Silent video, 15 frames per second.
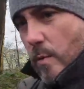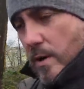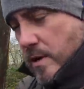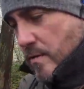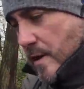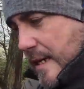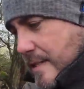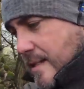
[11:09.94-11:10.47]
when
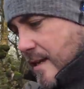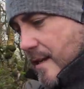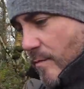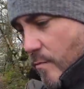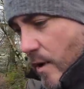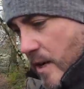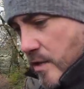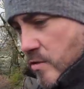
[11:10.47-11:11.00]
you're eating,
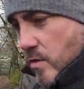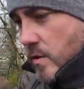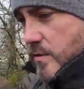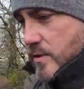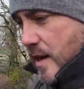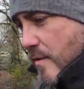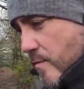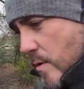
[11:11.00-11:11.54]
in
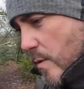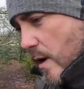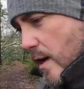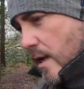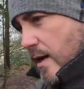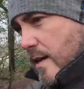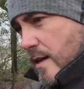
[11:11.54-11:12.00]
restaurants, everywhere.